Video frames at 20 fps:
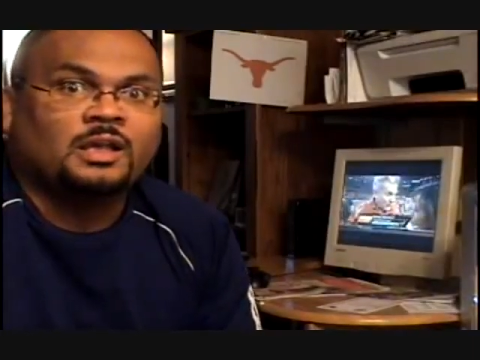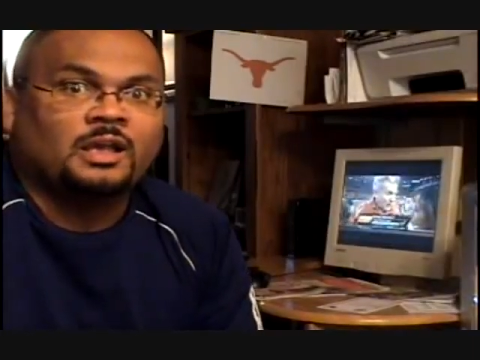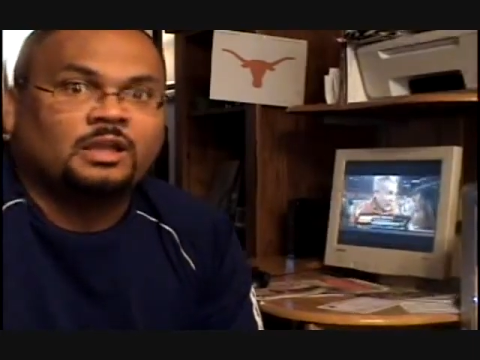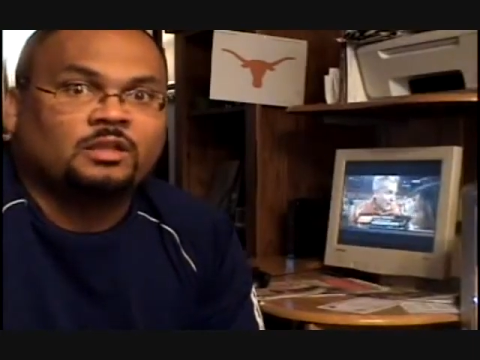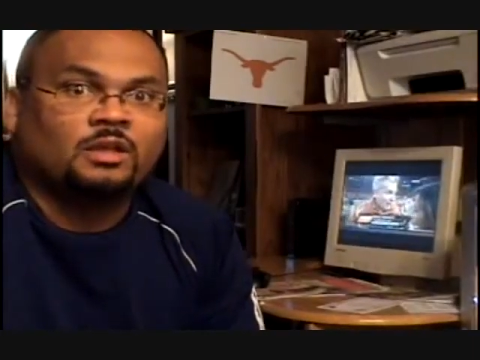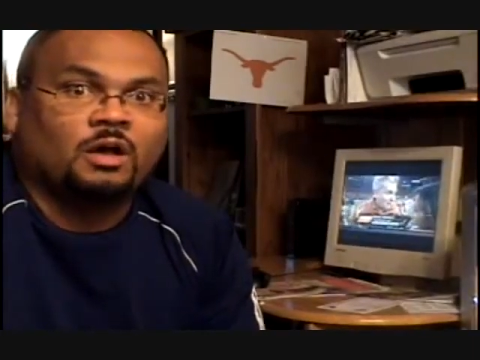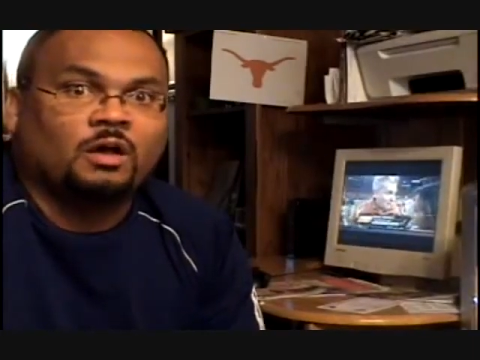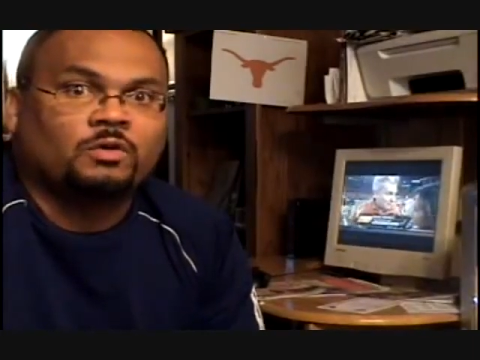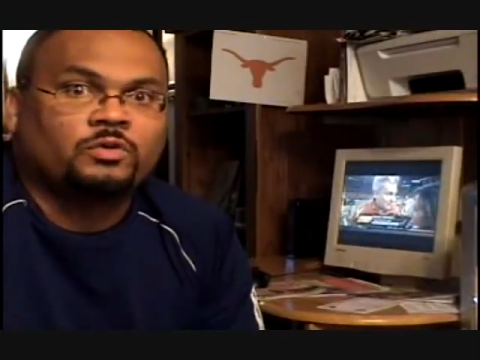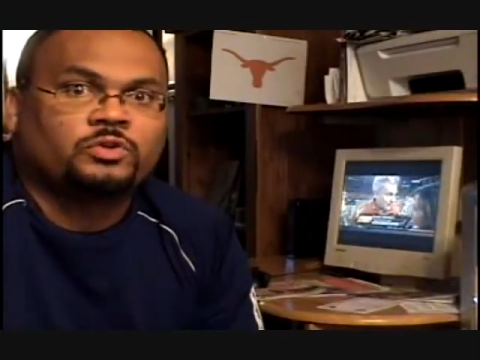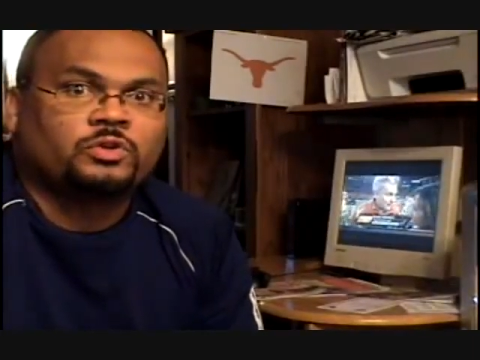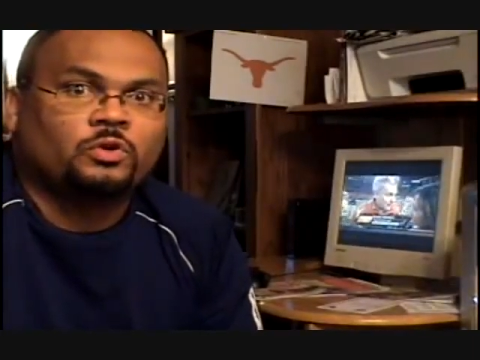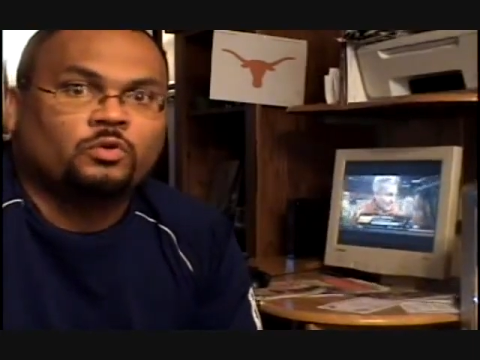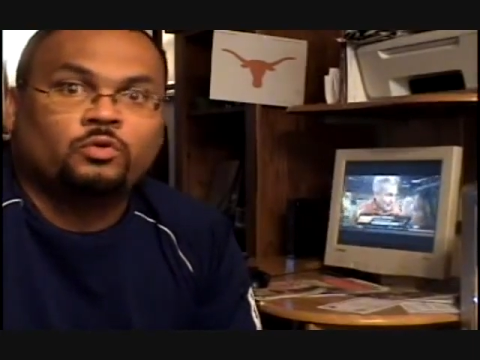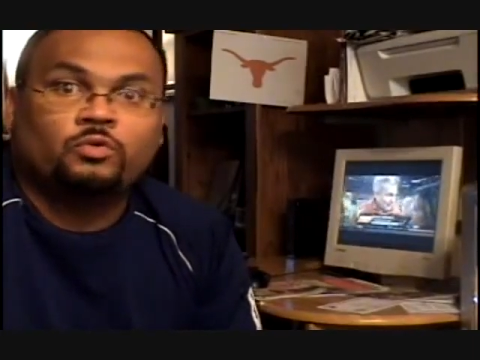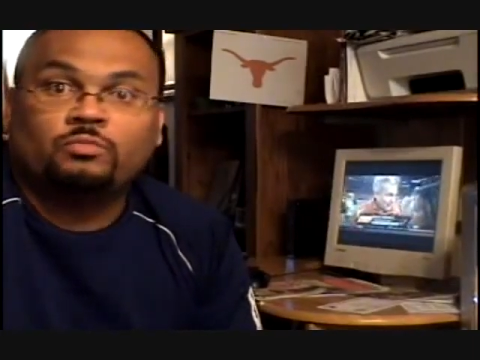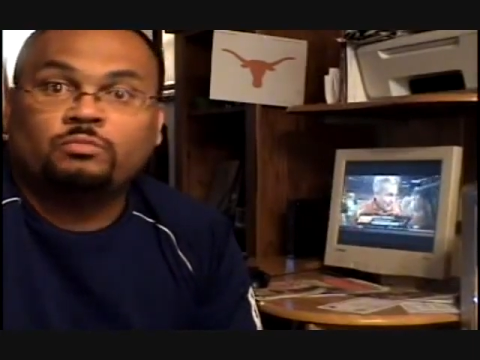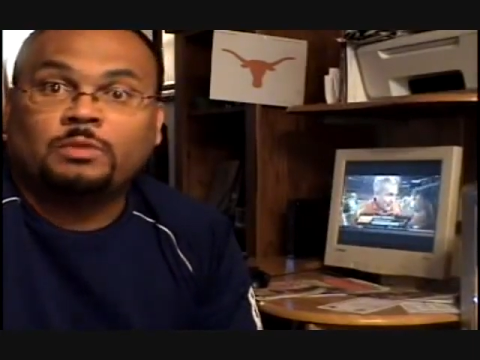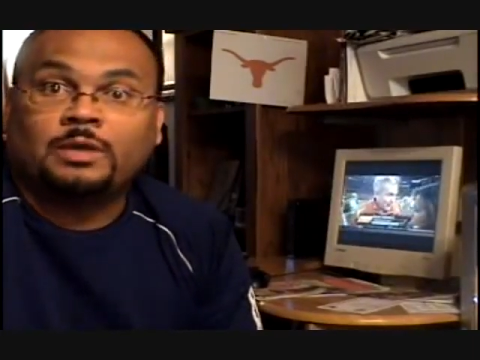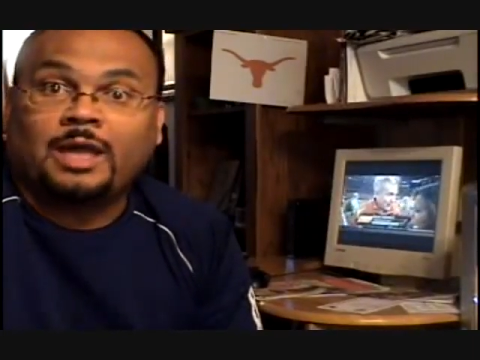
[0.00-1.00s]
and
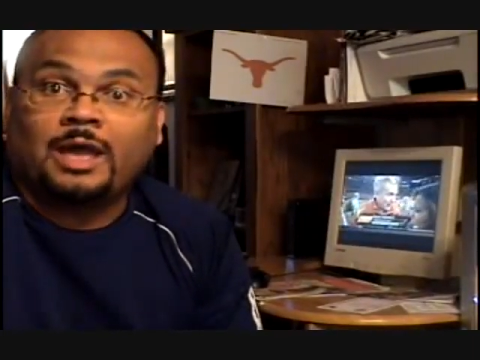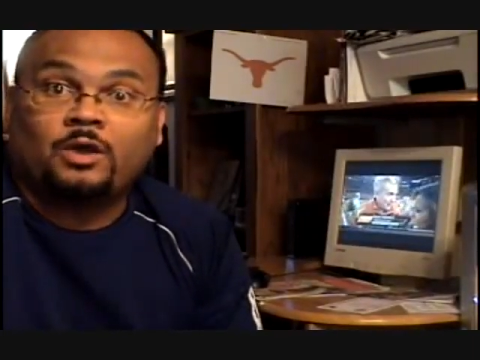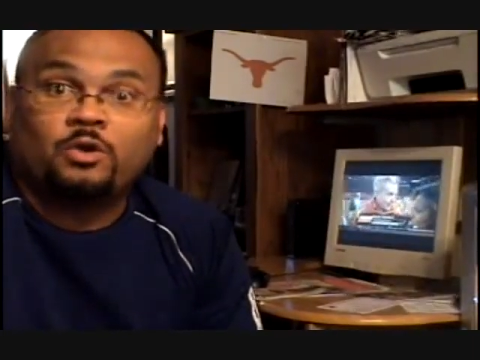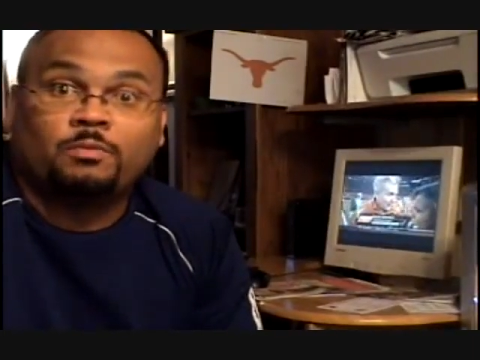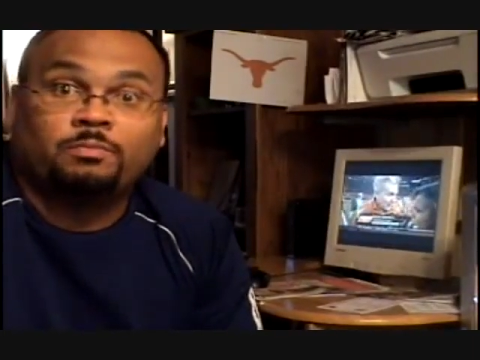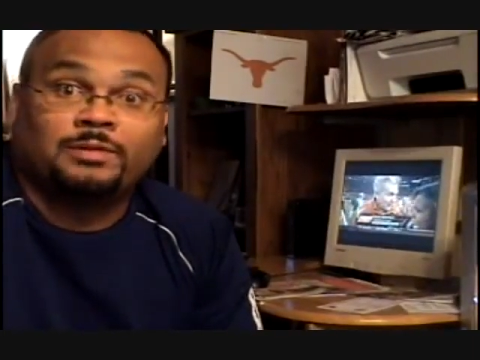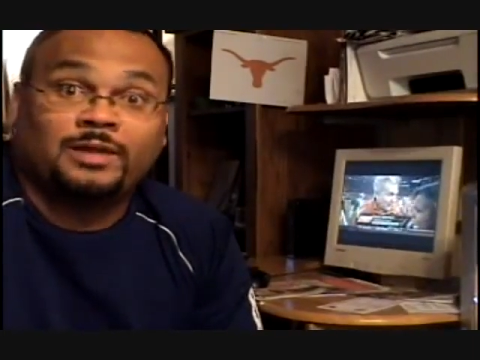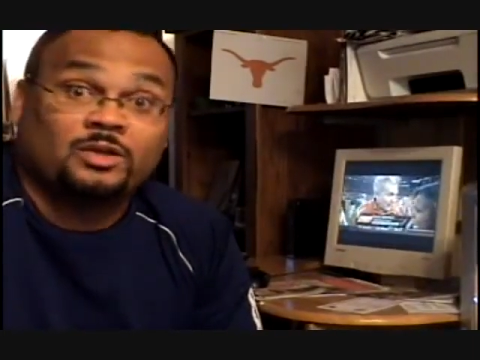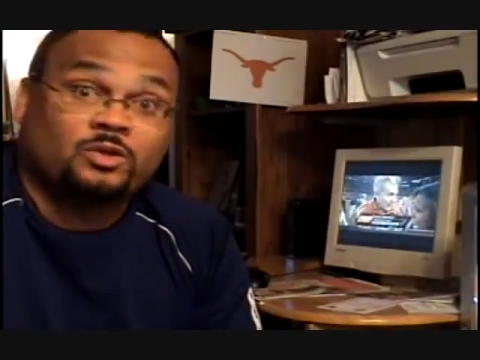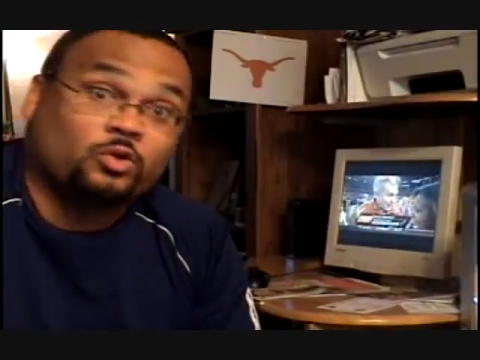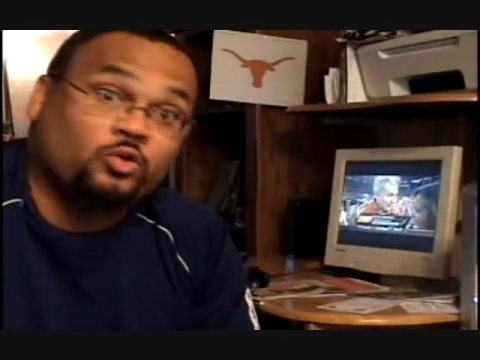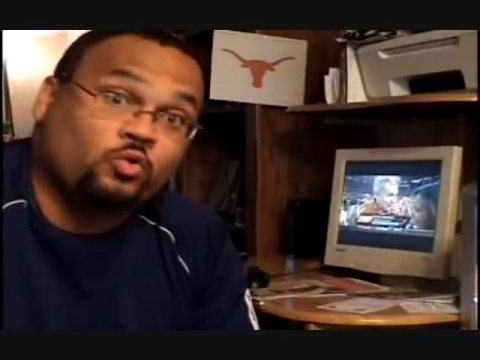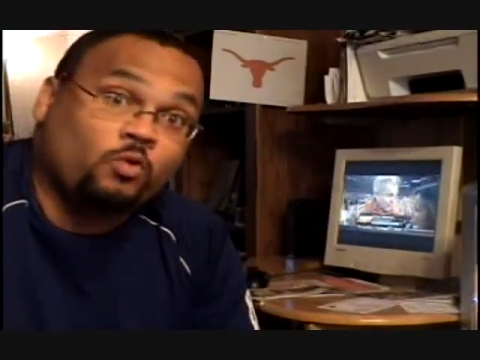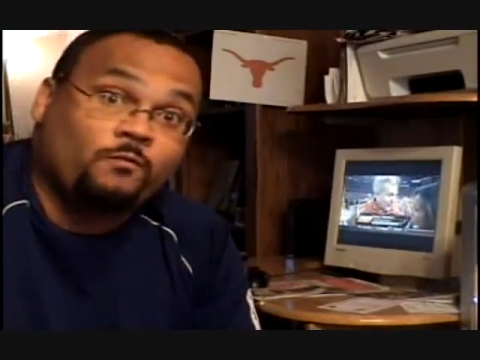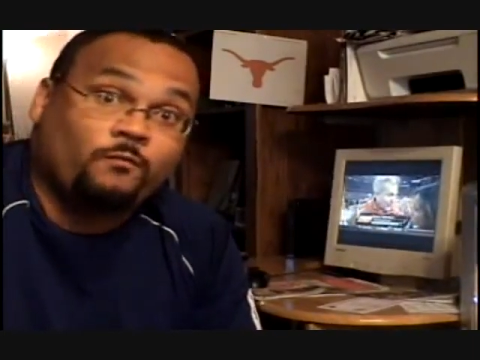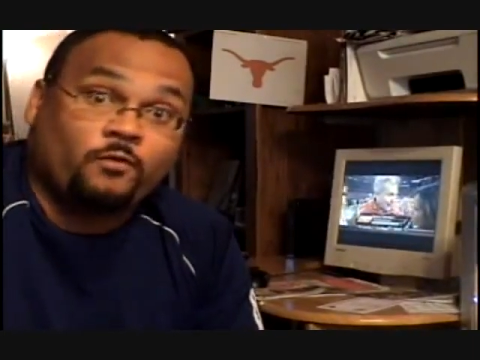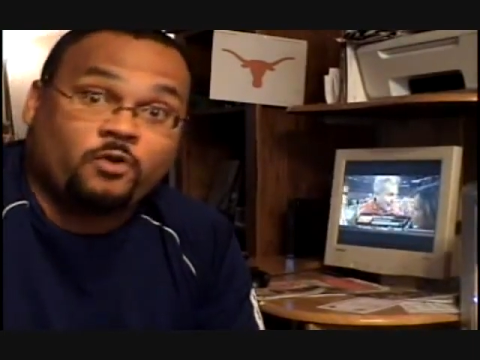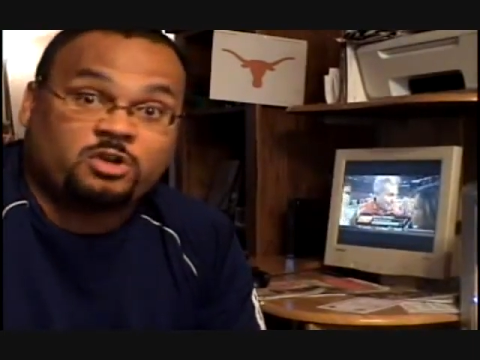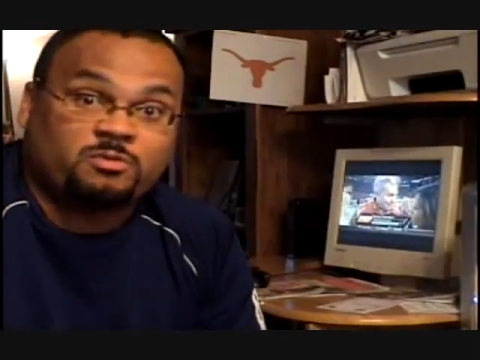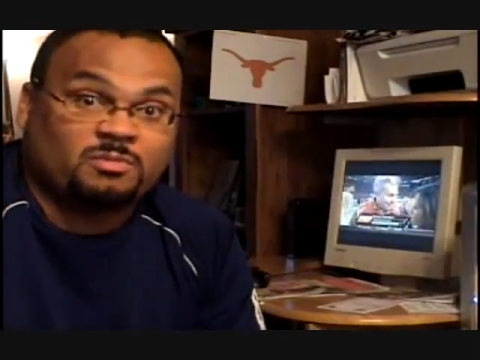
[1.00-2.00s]
also a guy who played as a
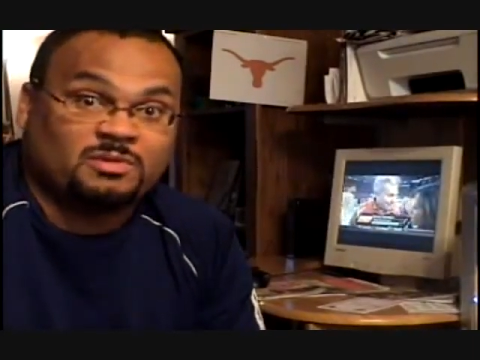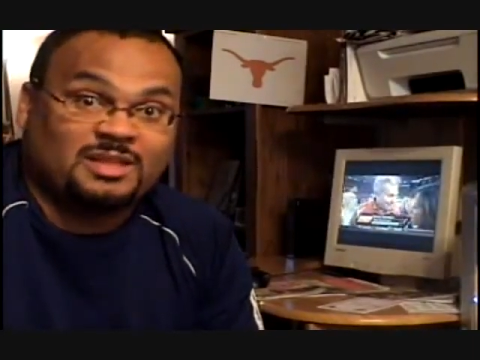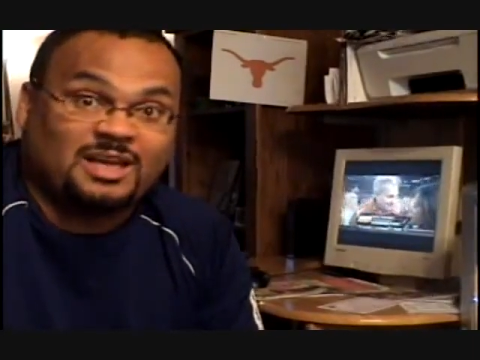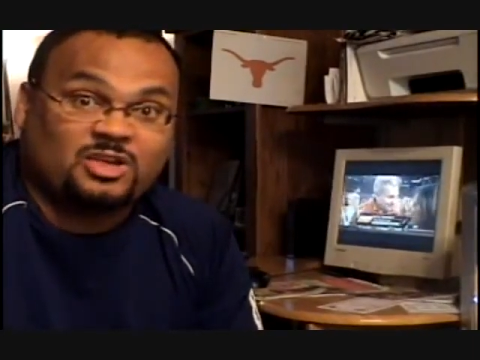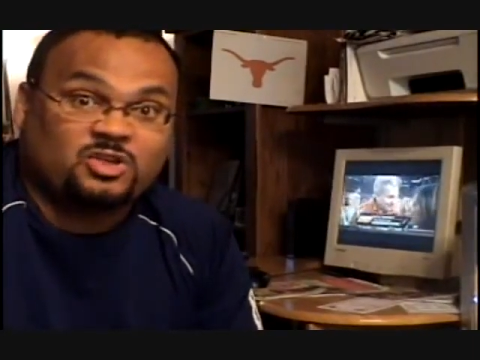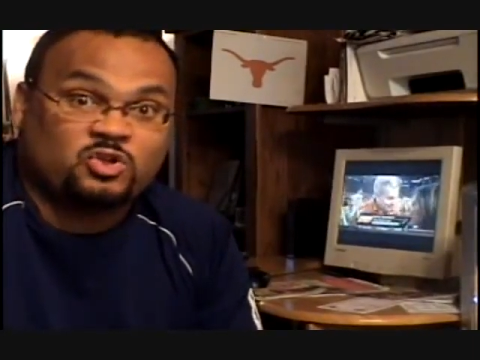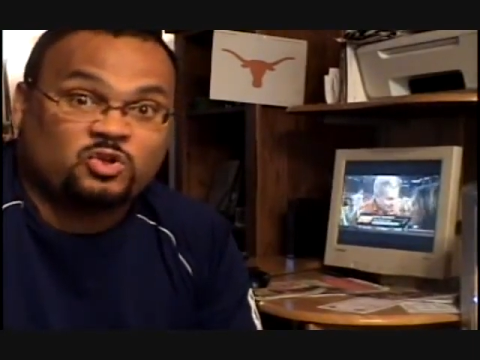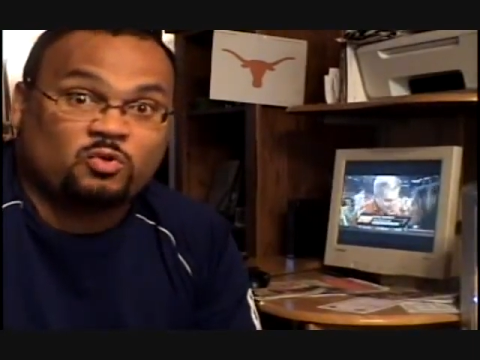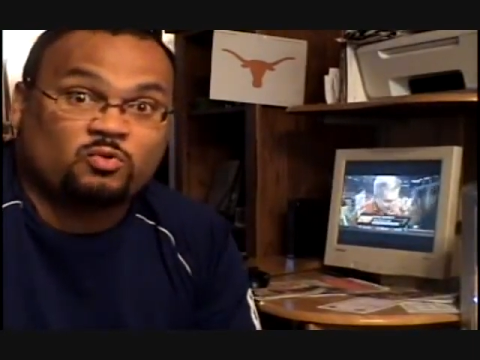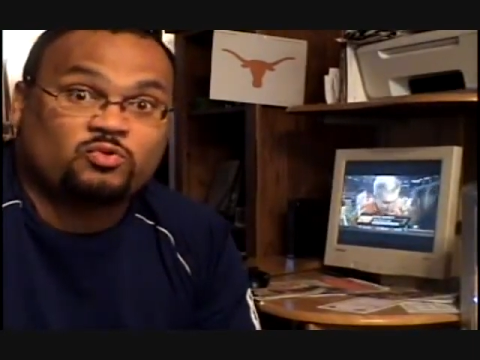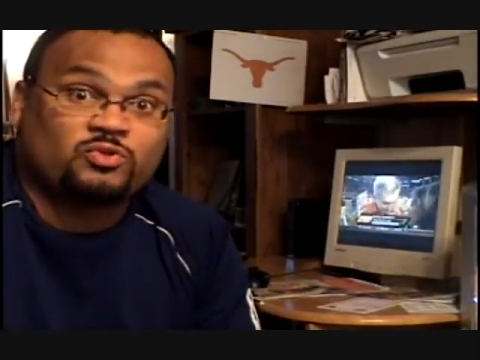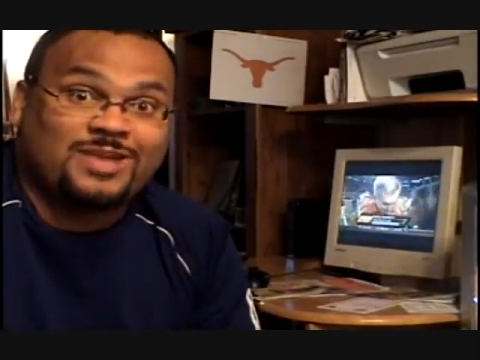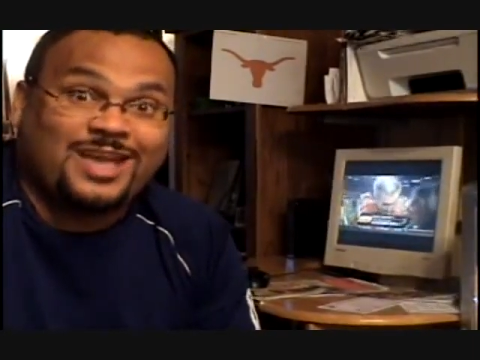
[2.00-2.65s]
true freshman last year,